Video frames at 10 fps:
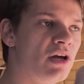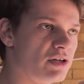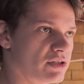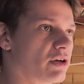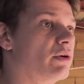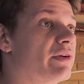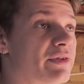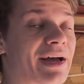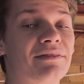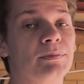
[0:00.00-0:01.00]
So if you
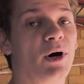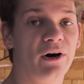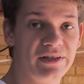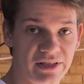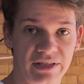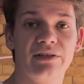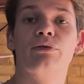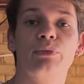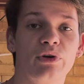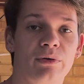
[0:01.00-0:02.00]
have a bar, it's easier for
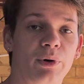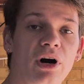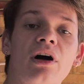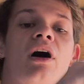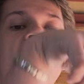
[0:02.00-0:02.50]
me on a bar.